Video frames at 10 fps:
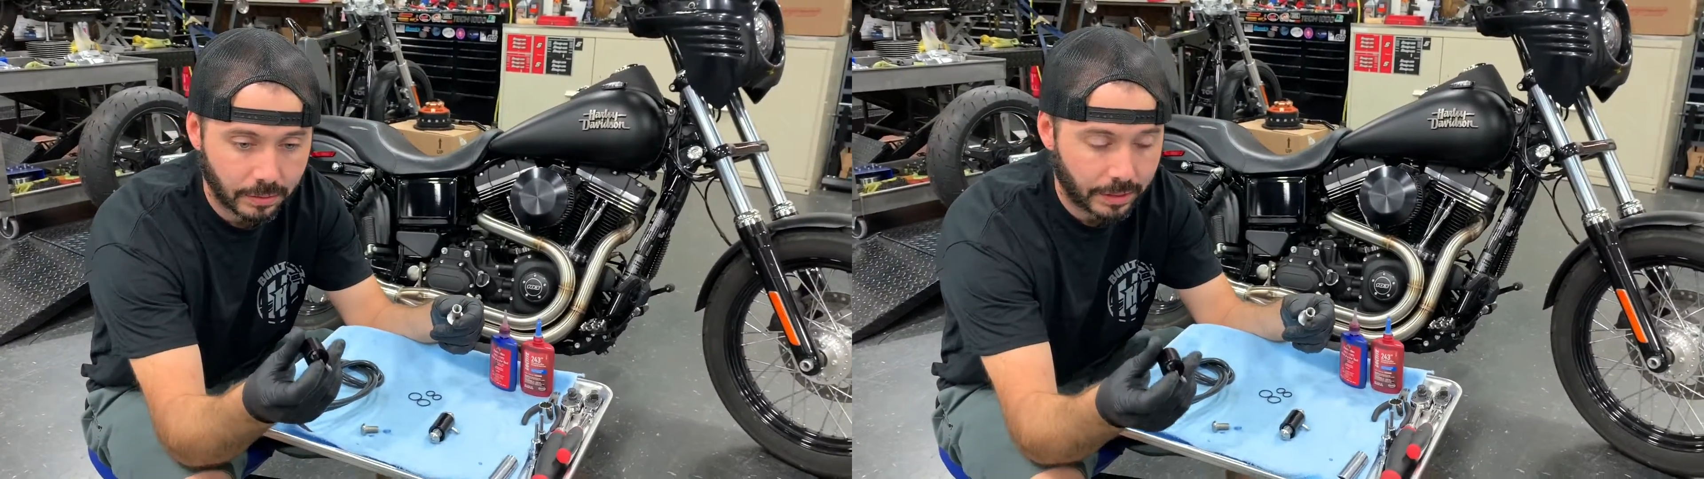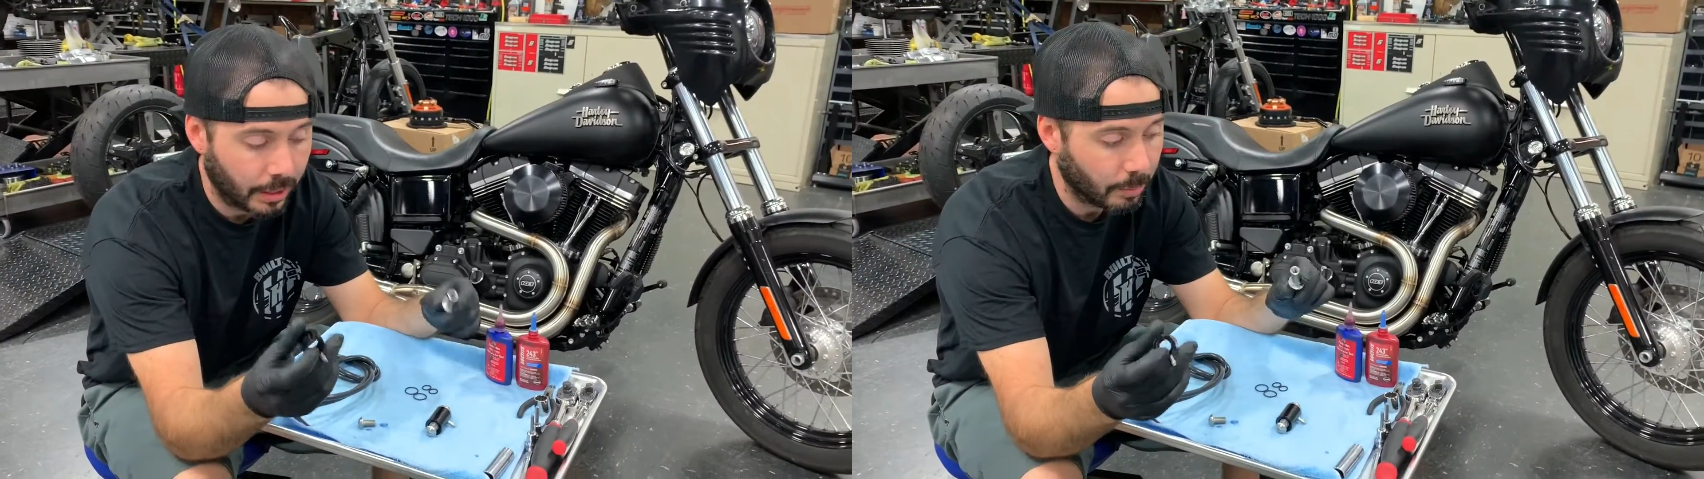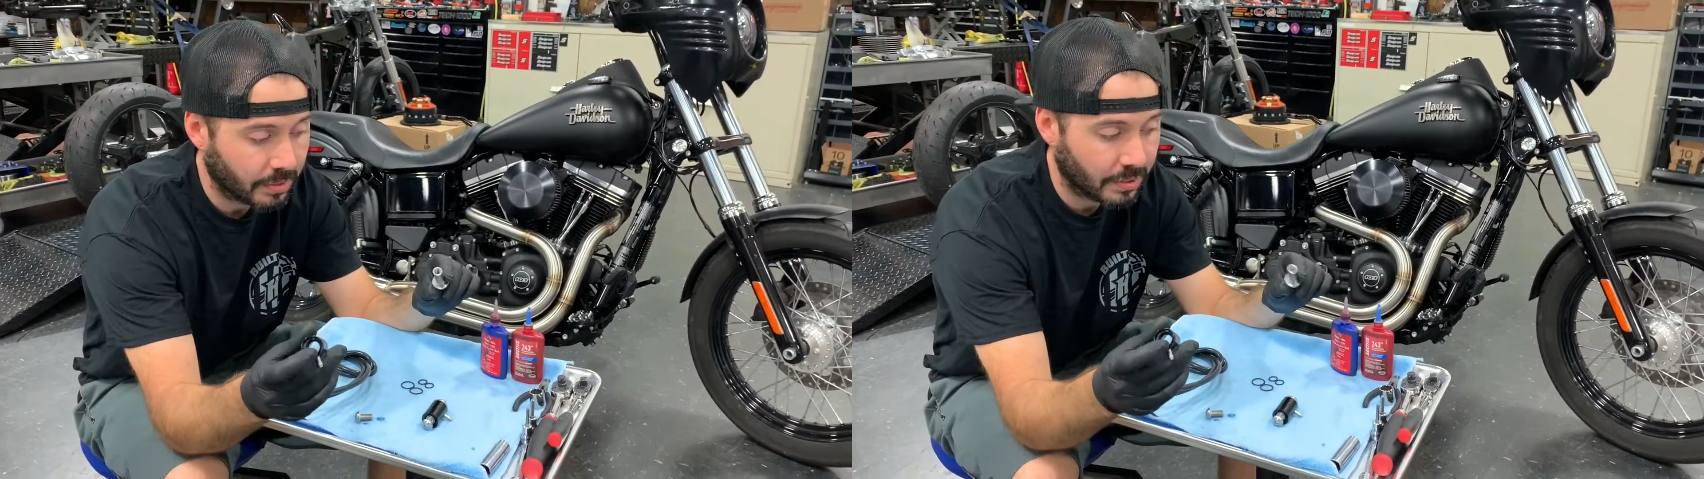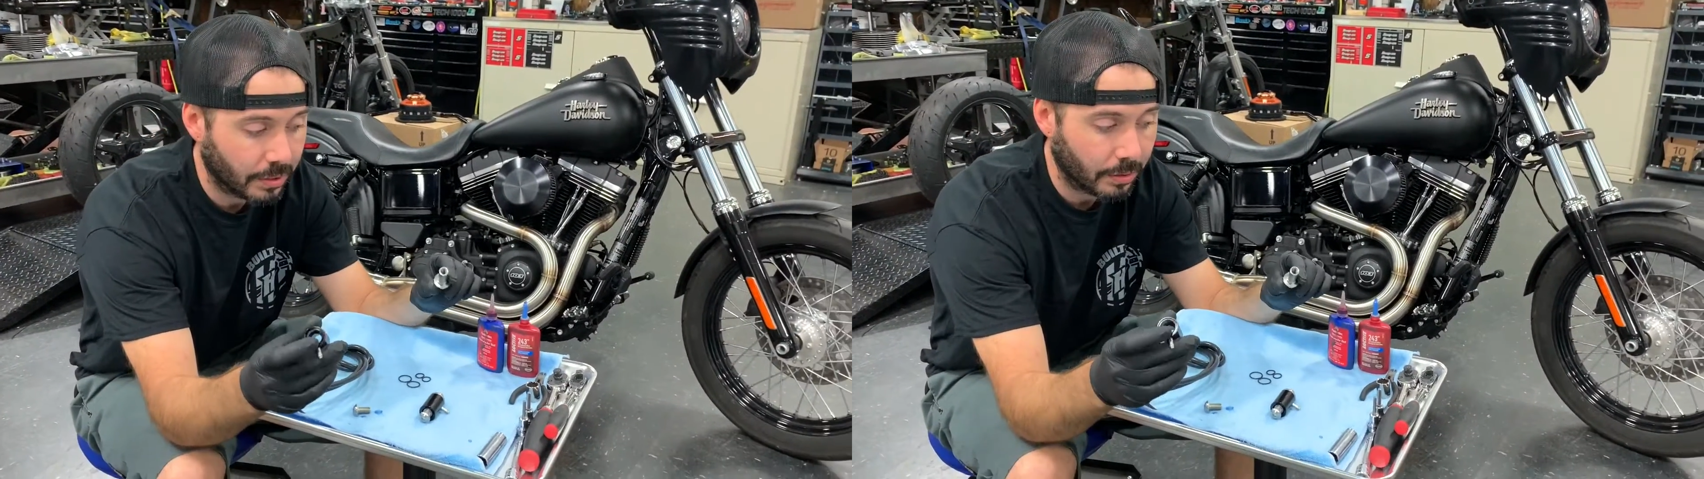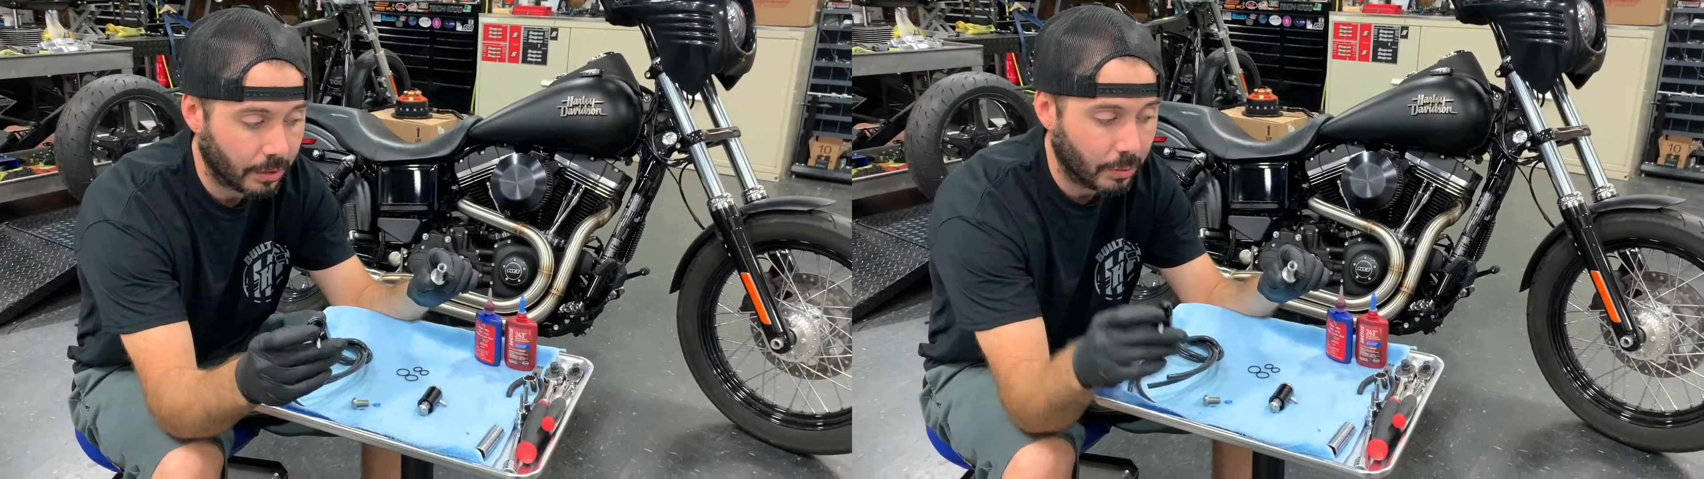that helps
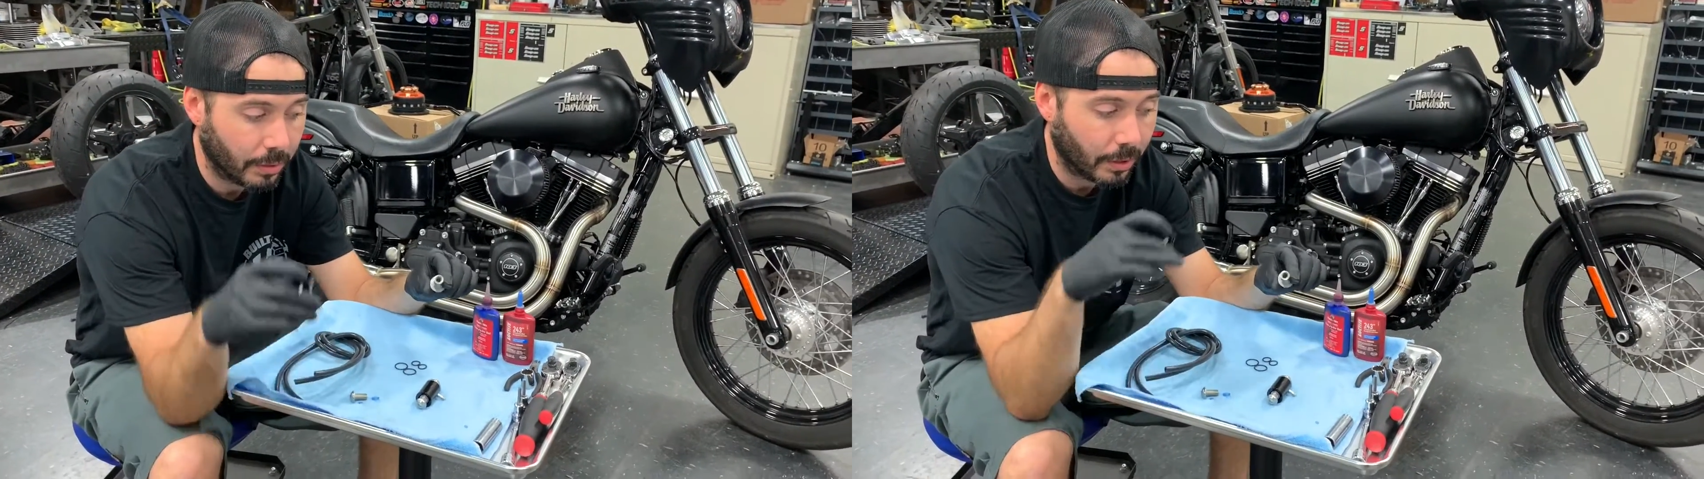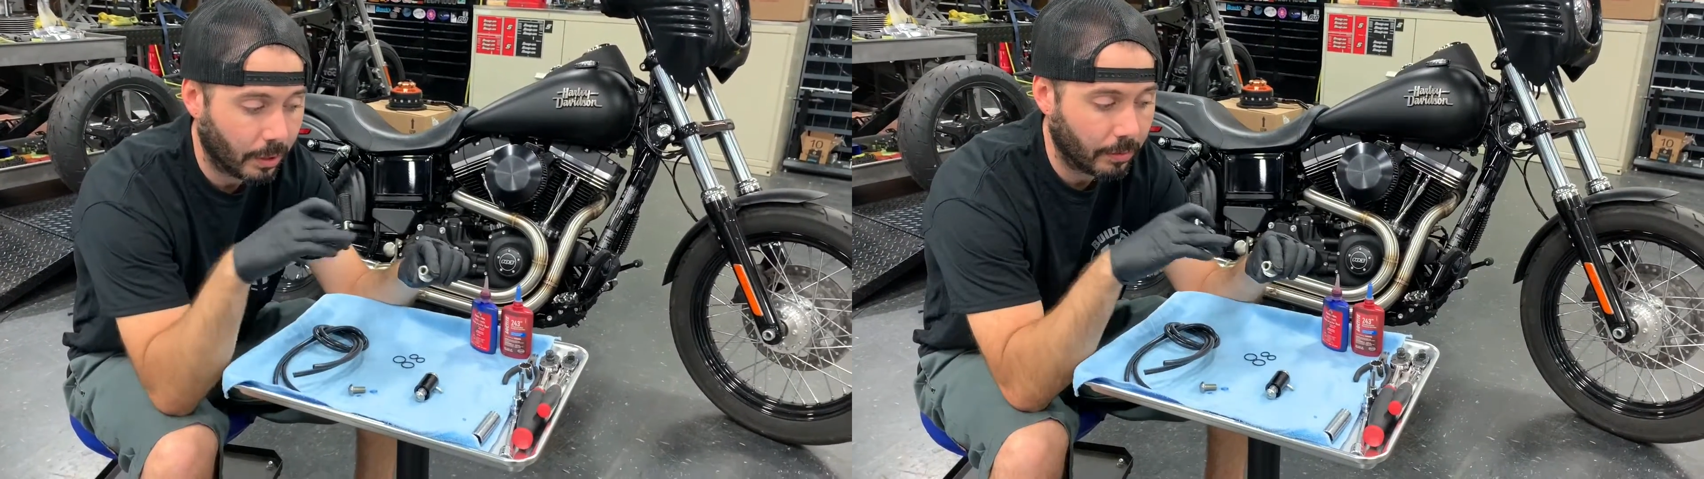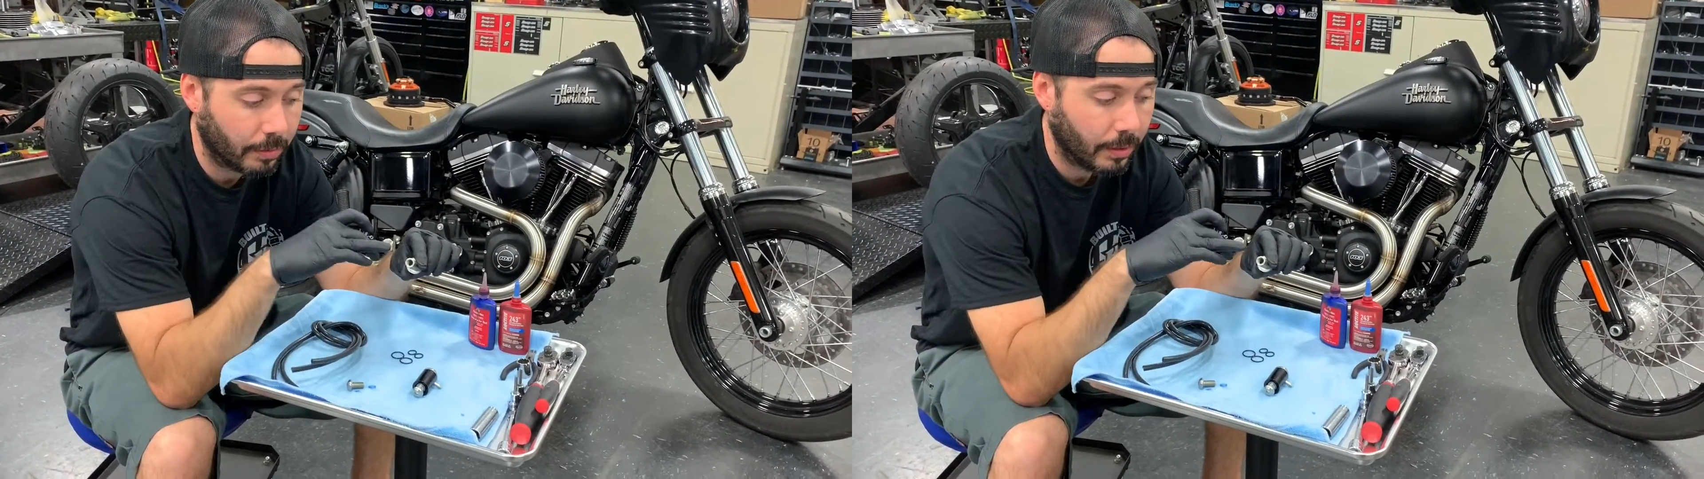seal the unit off